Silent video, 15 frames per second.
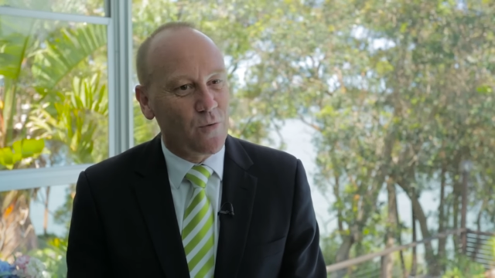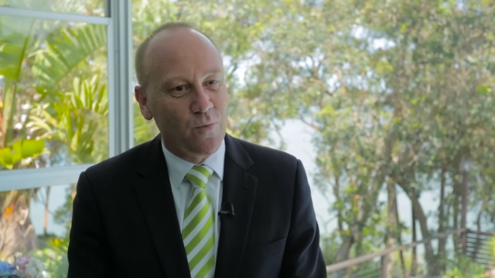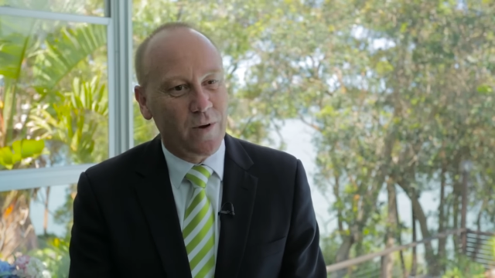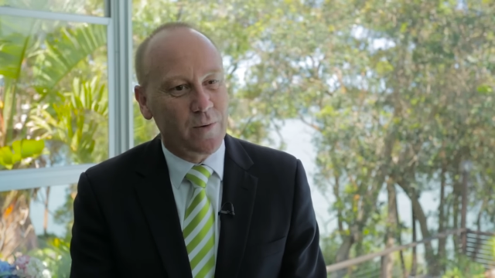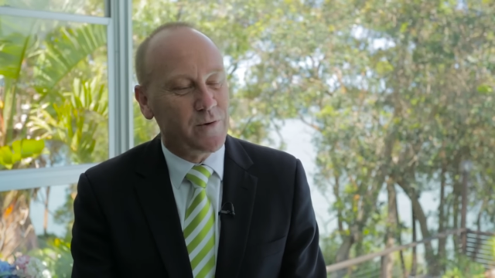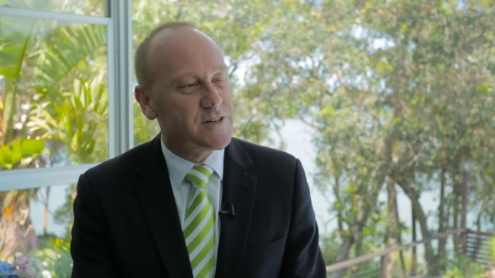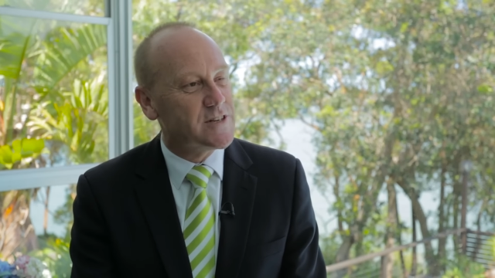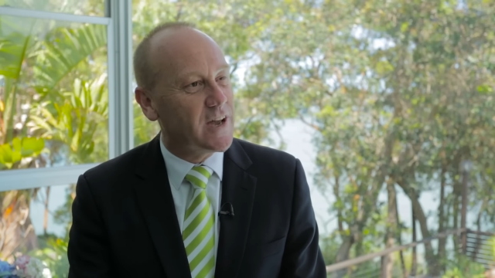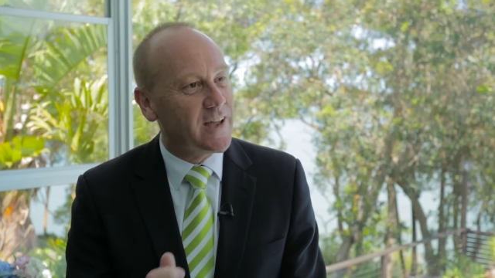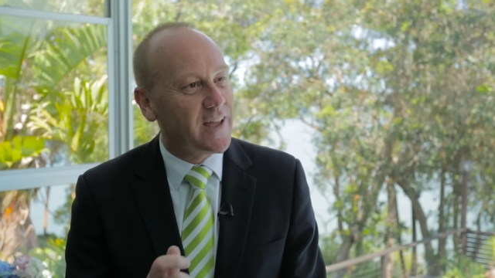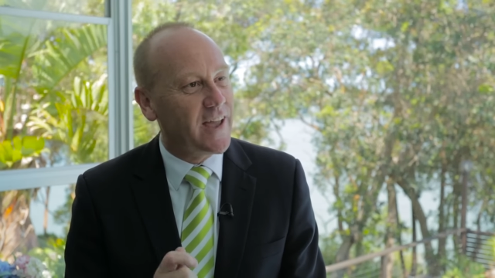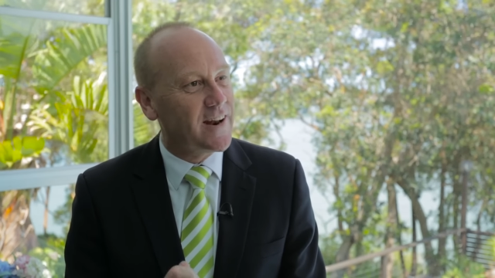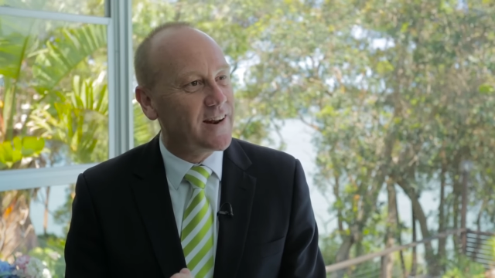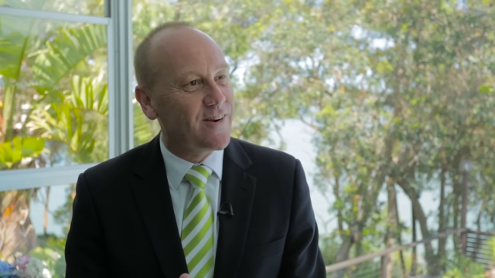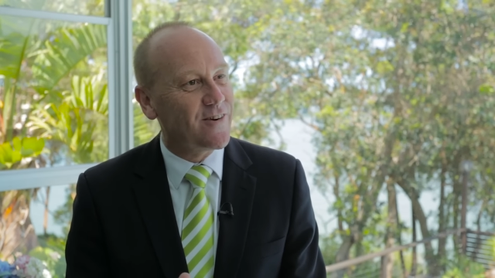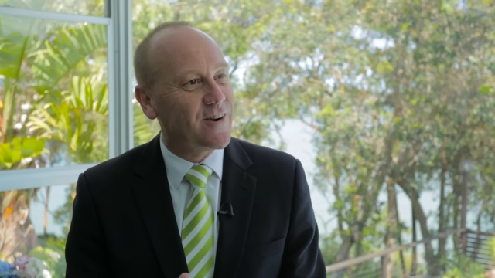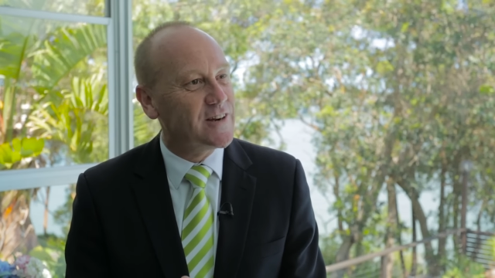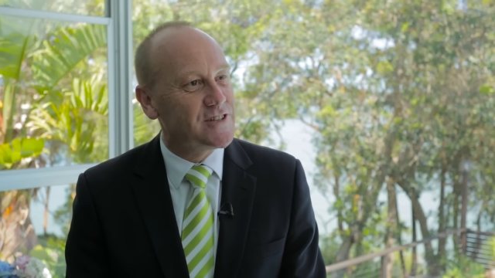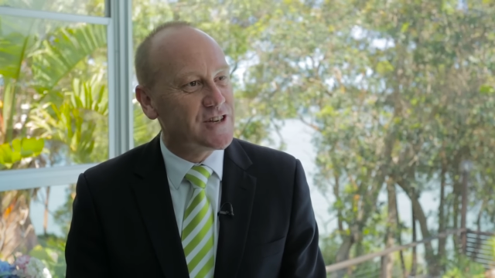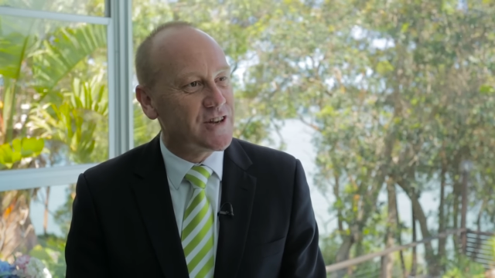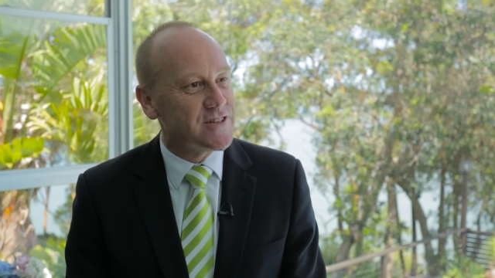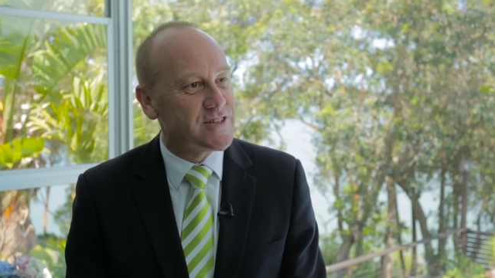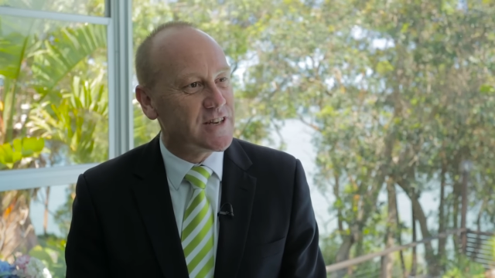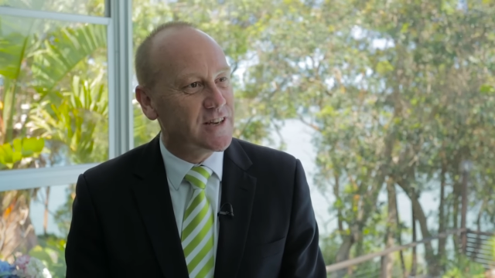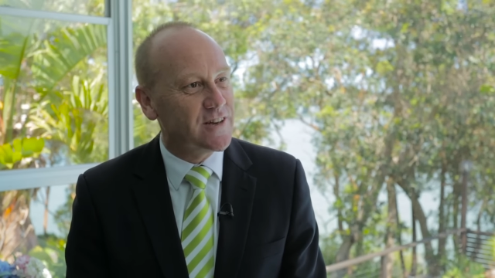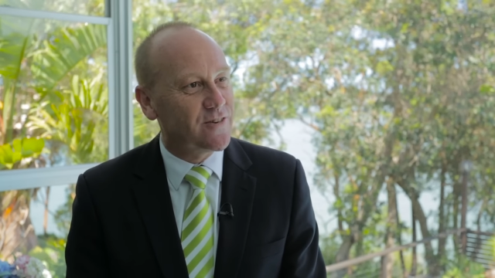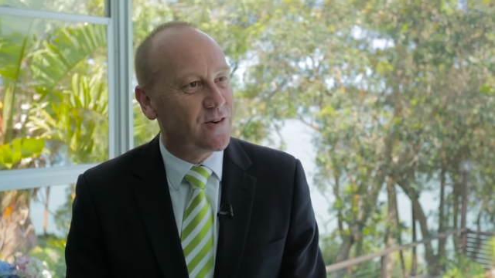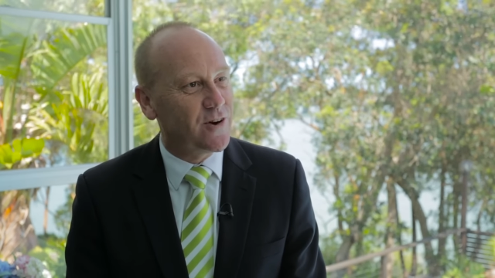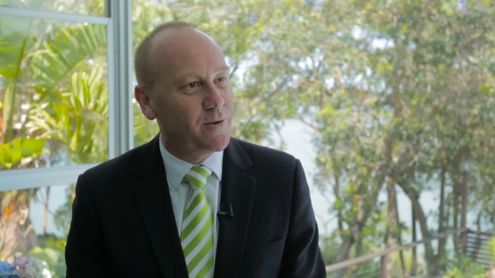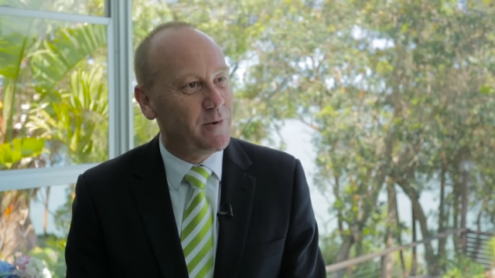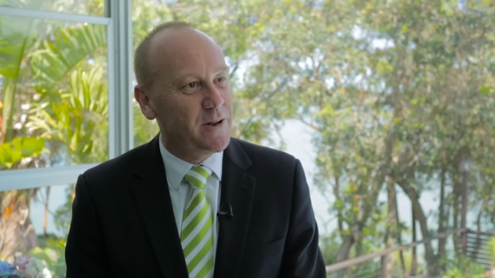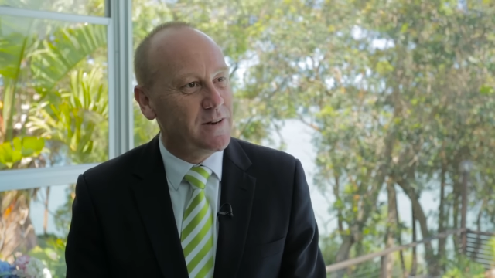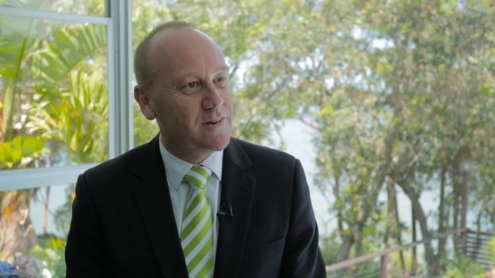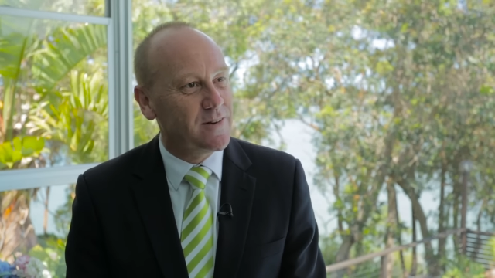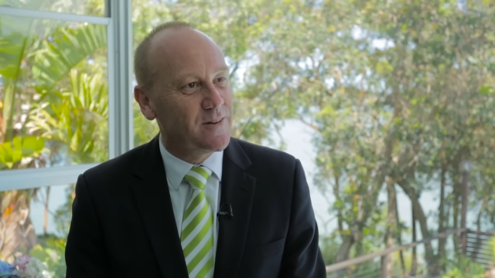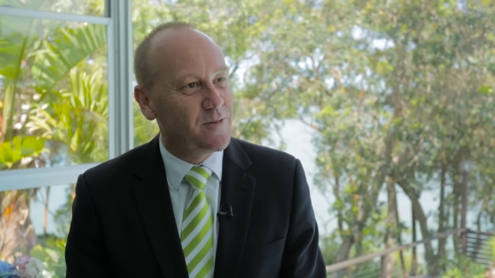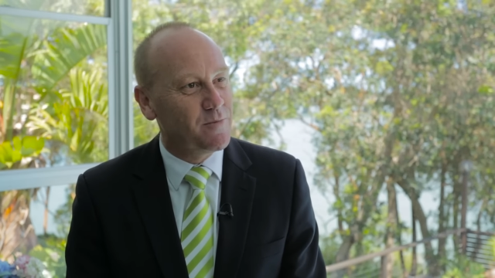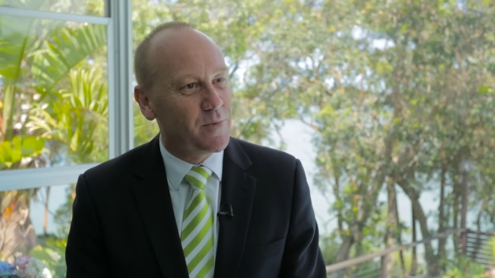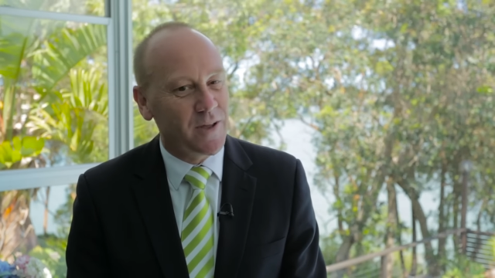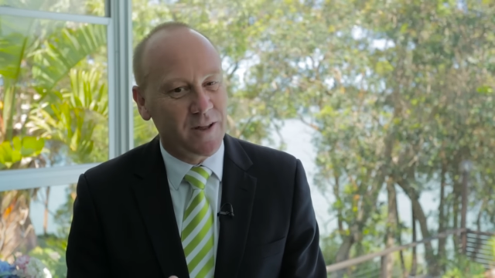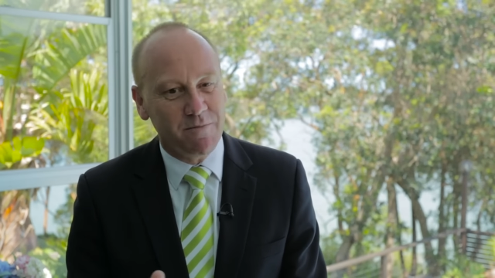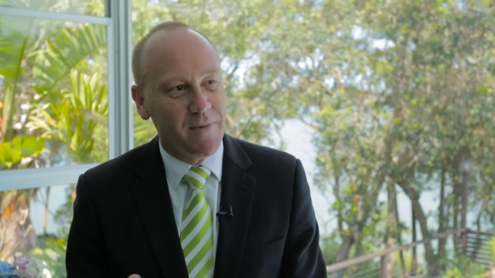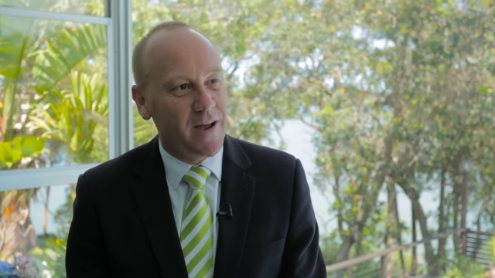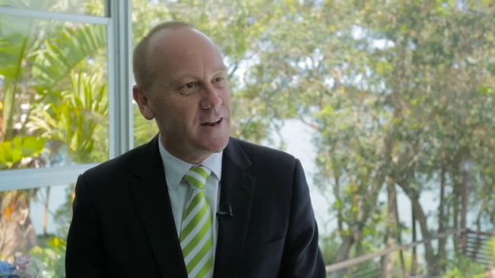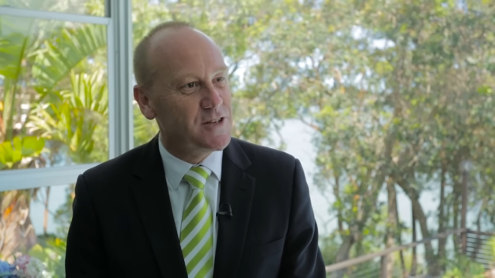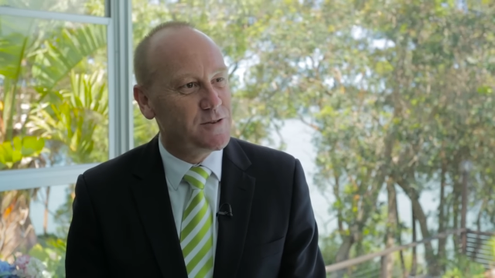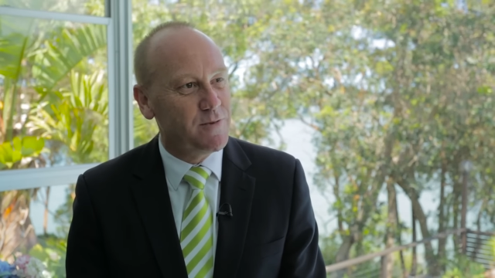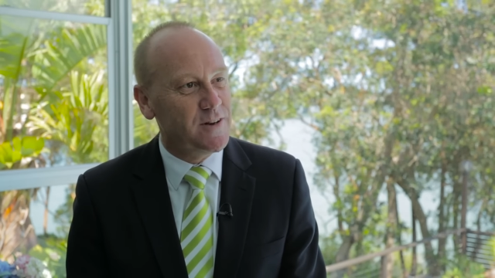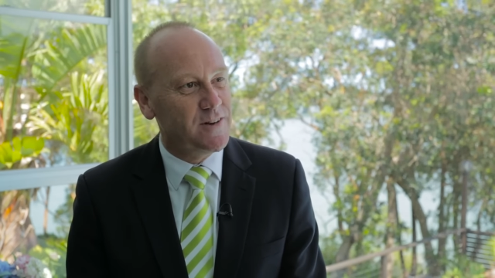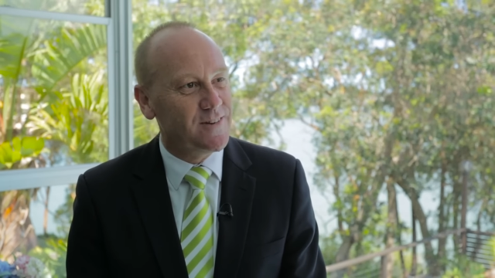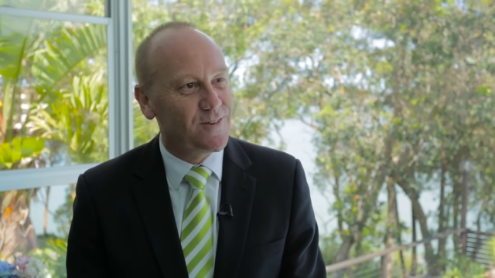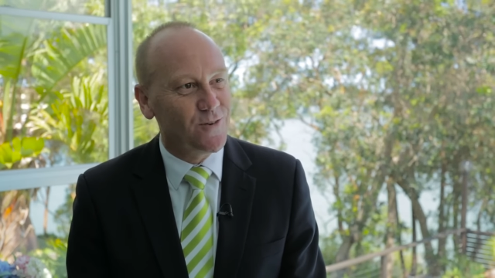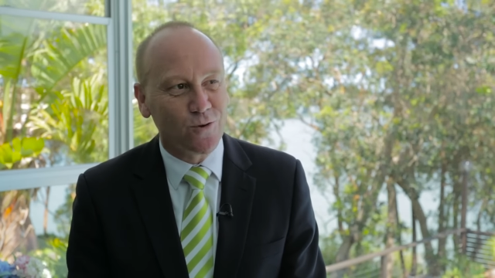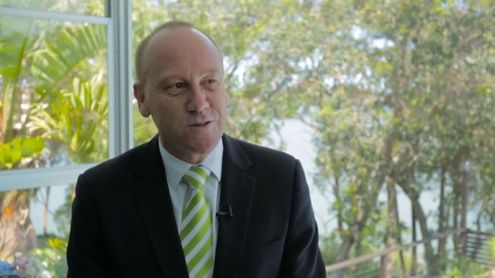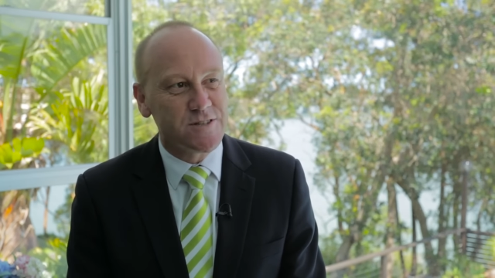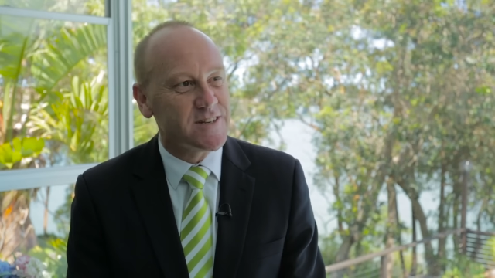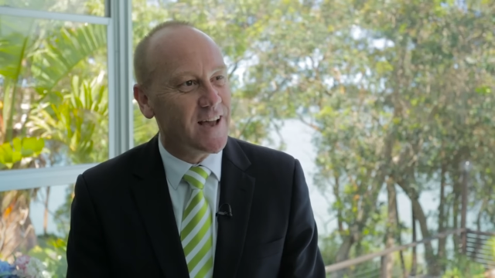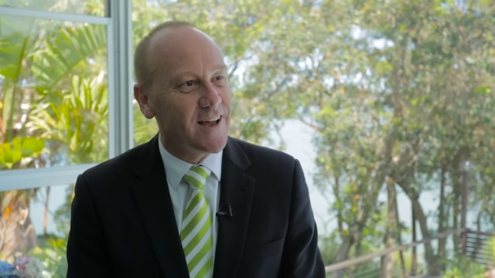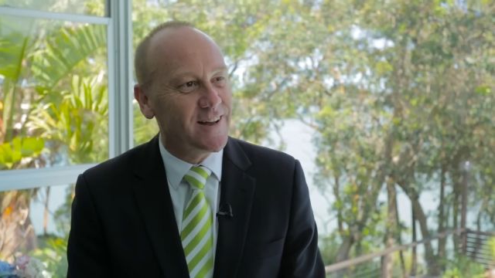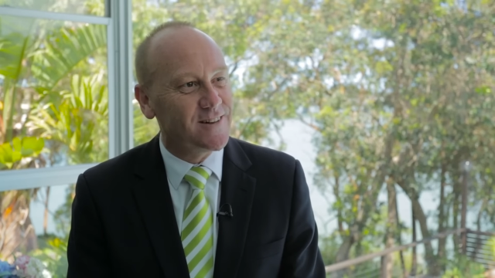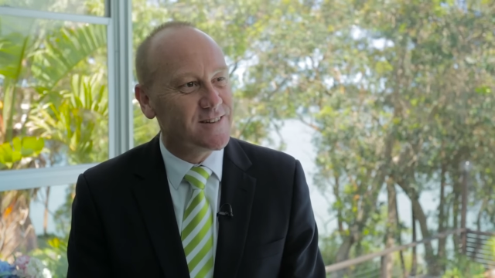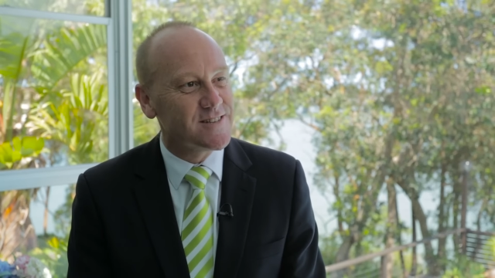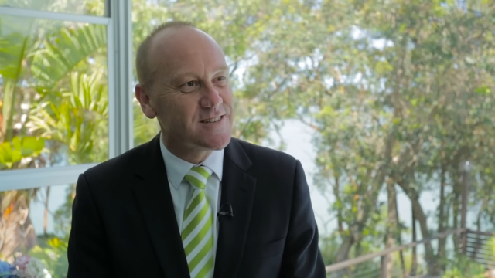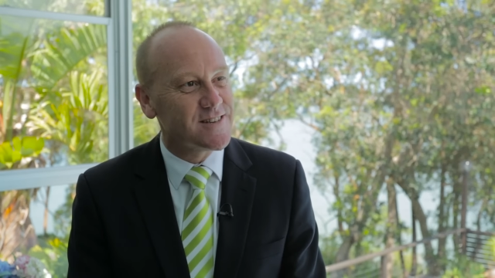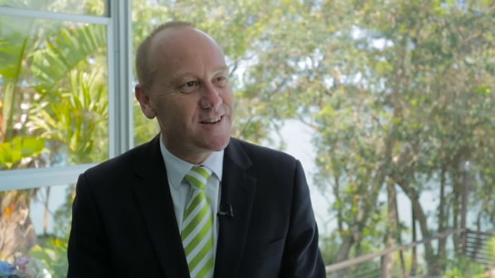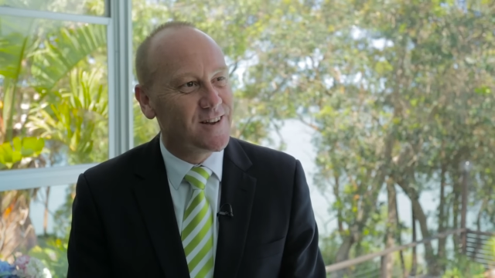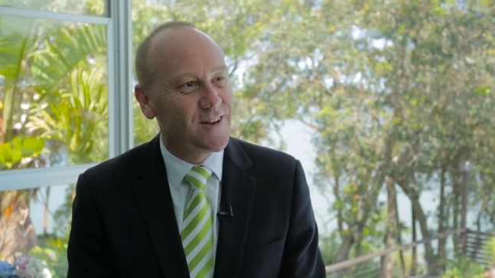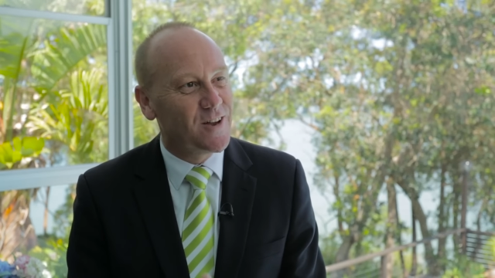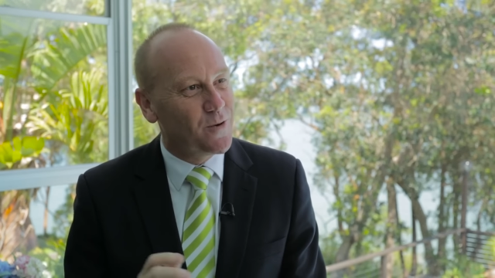when we take out our agency agreement, be it management or sales,